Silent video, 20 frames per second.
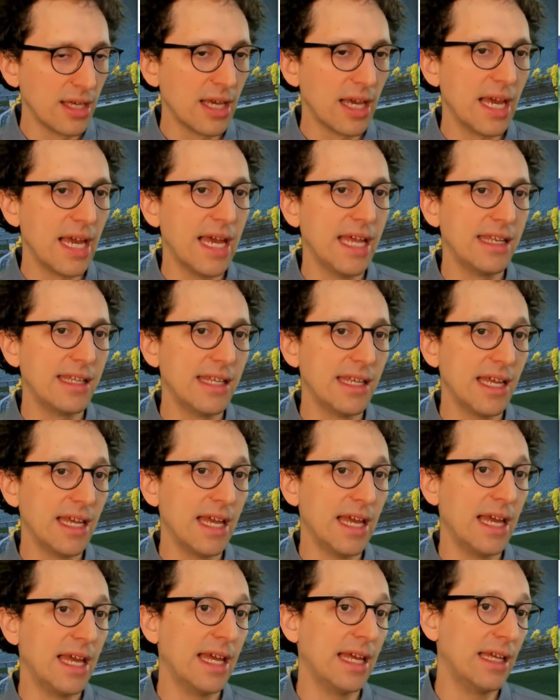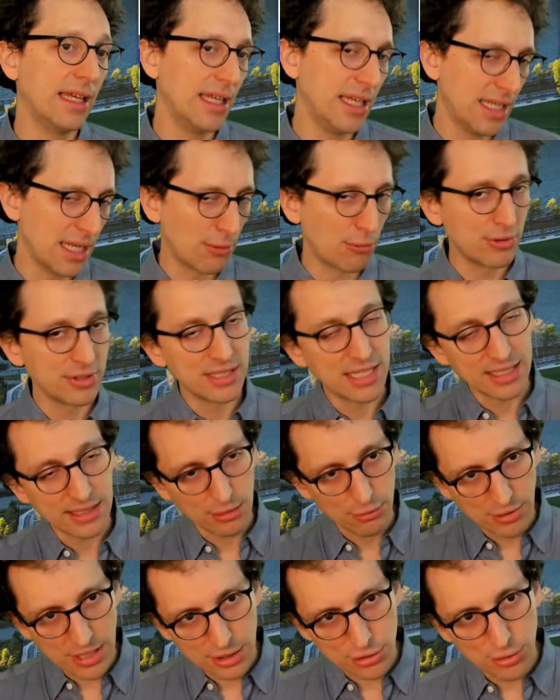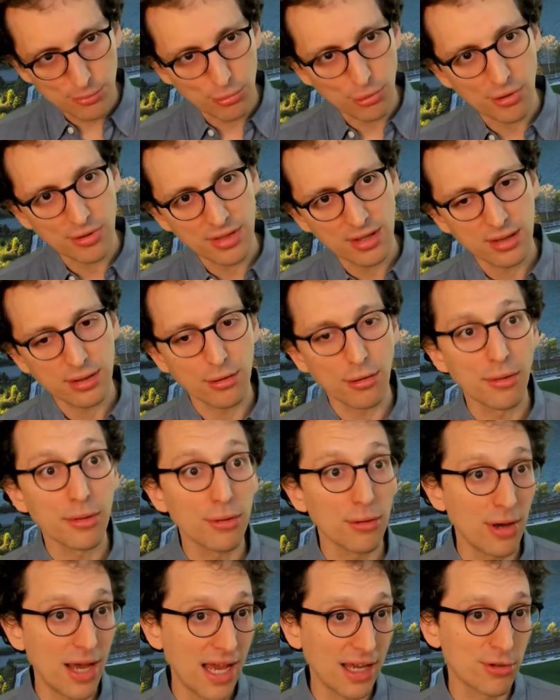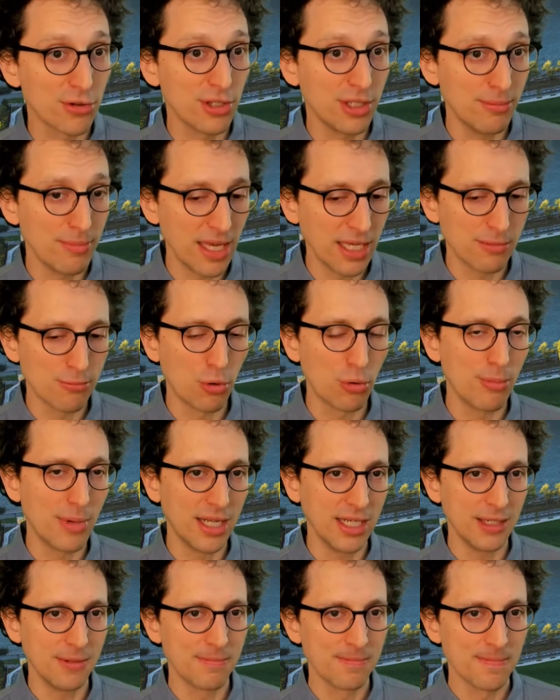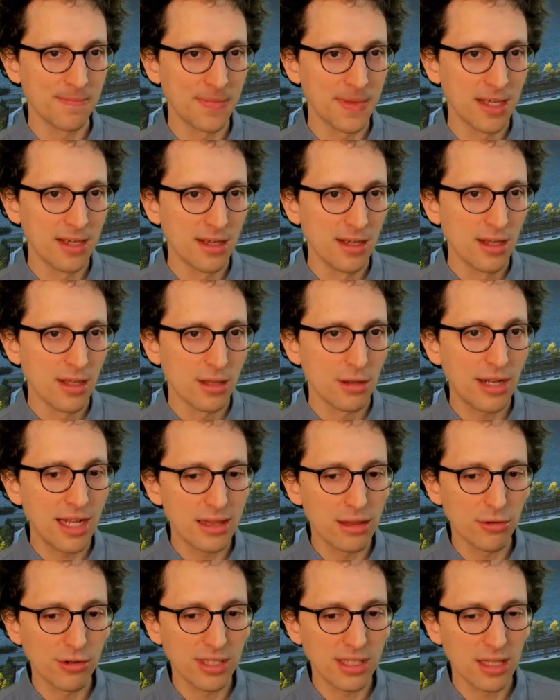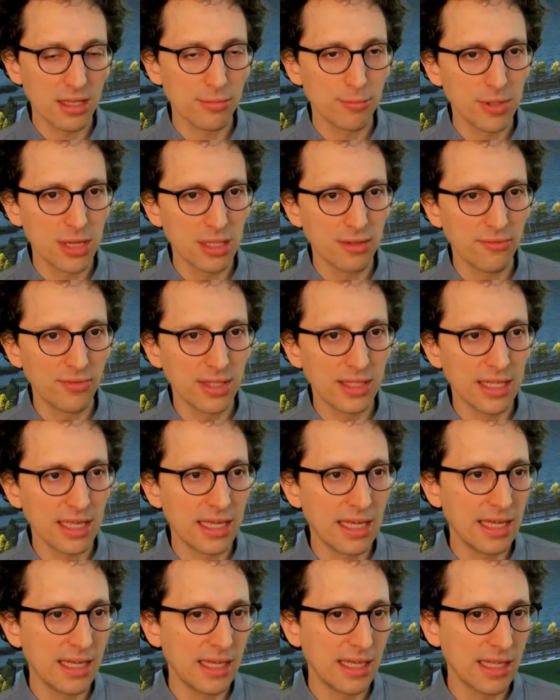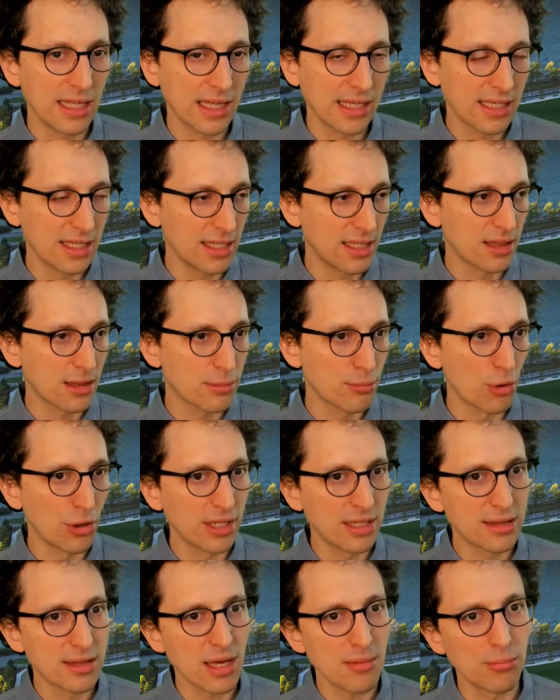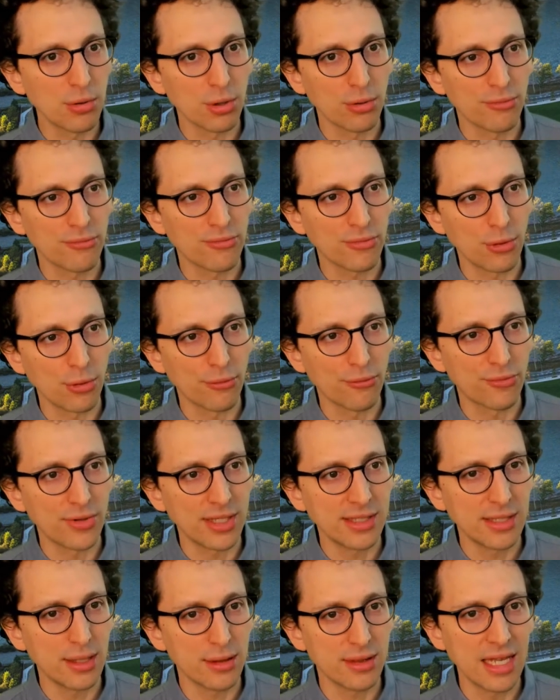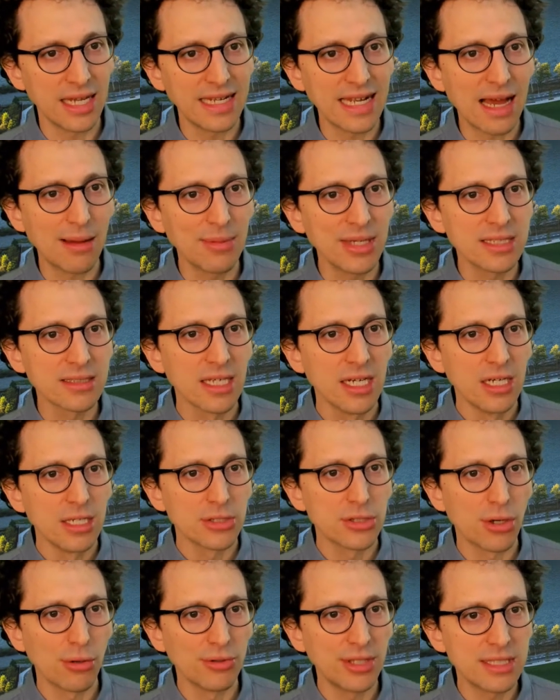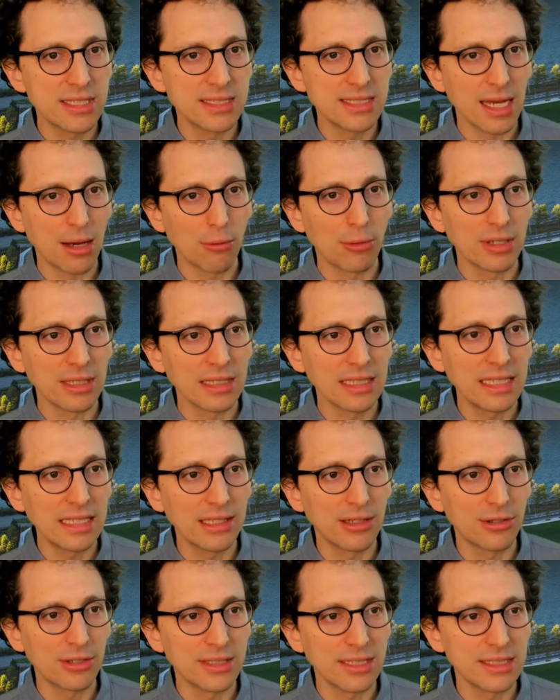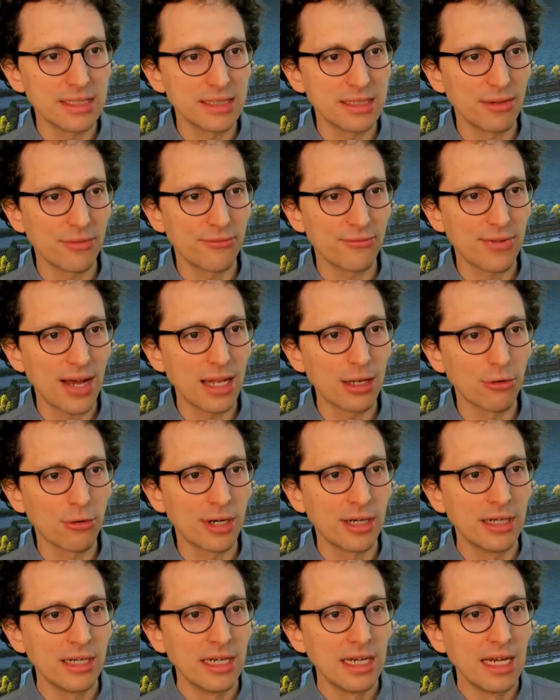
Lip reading: in our data collection process also actually make more money. So let's look at a specific, like a small example of these dynamics. So this is our leader and this is the follower,